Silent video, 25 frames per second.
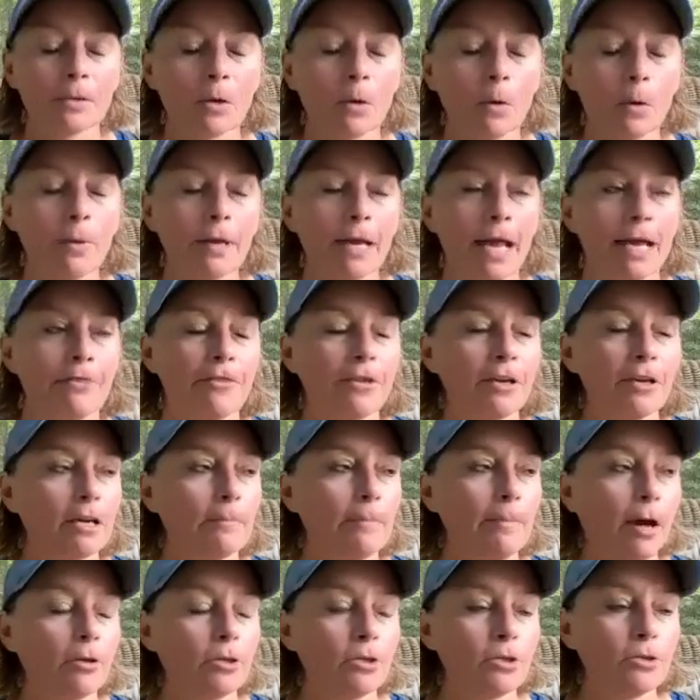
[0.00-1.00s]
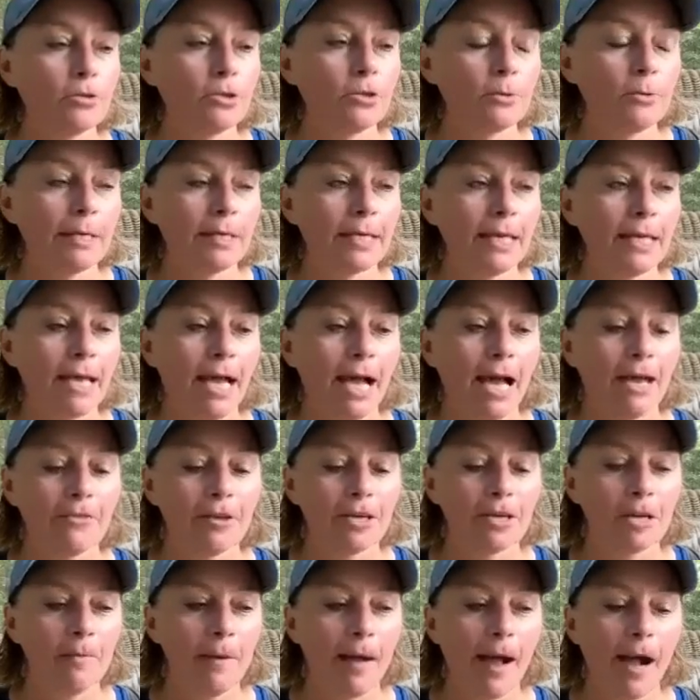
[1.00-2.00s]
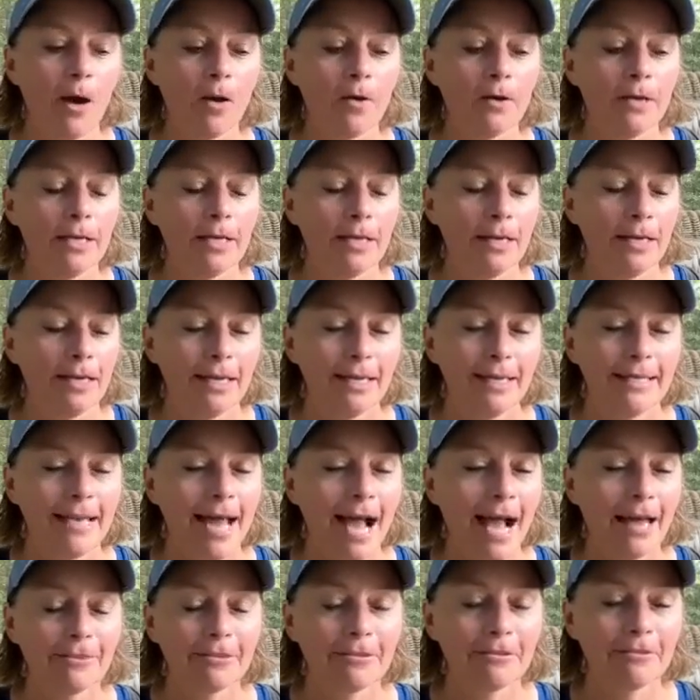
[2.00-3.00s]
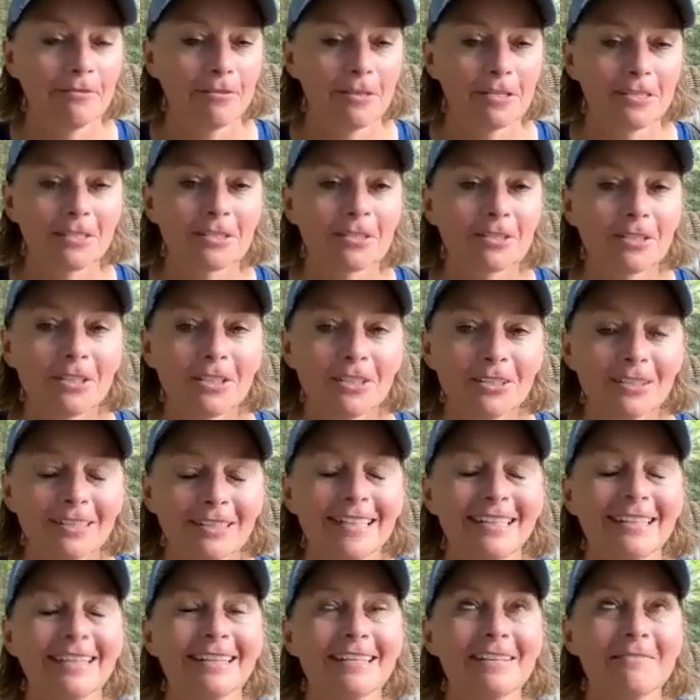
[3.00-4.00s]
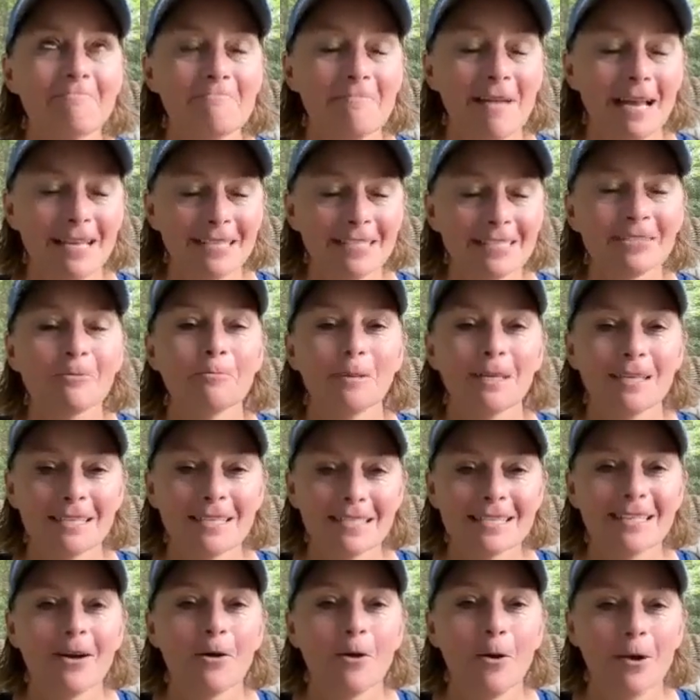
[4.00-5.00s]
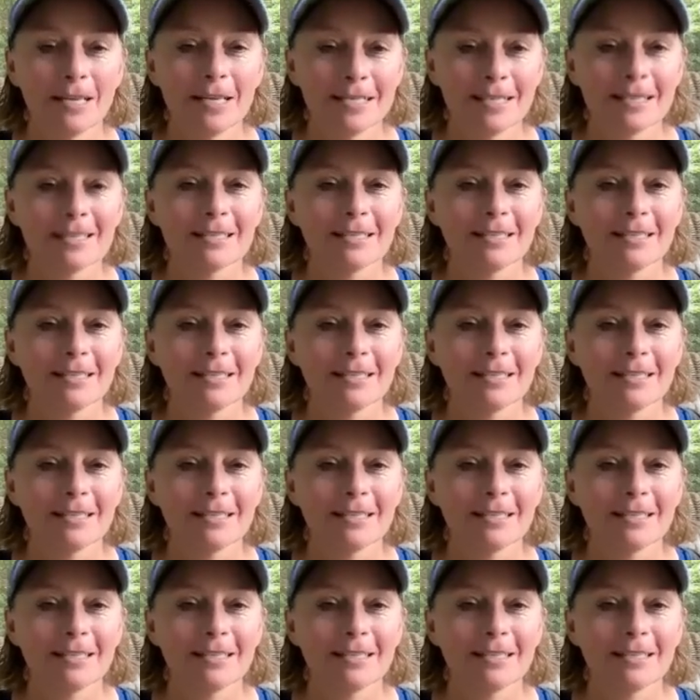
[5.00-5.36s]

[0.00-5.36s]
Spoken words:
when I think about you doing it, I think about not the physical, the mental piece going. You